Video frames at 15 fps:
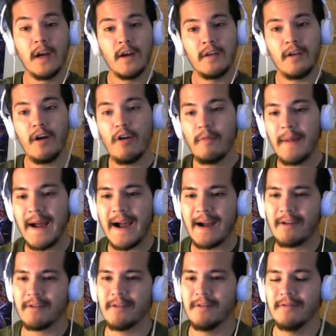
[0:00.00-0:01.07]
No
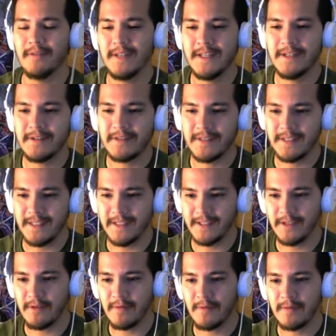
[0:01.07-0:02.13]
back row. Interesting.
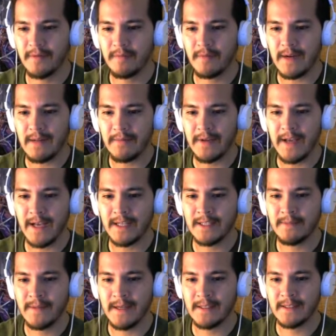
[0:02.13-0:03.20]
So we would probably
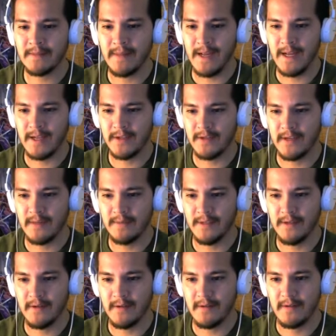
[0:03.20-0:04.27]
expect some hand traps
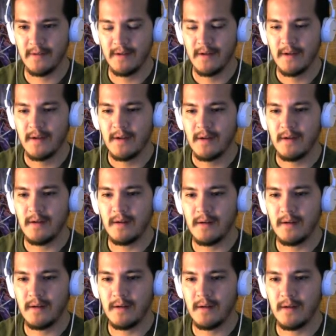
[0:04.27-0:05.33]
here.
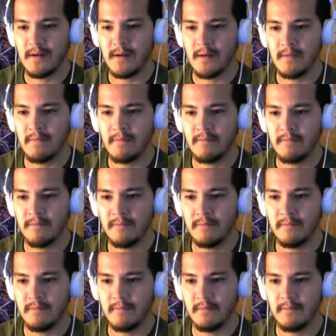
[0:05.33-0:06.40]
Um,
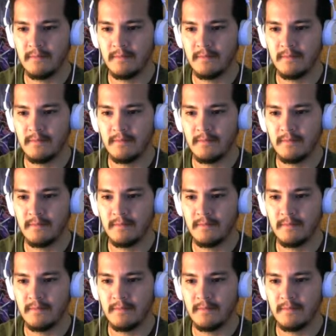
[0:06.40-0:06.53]
hmm.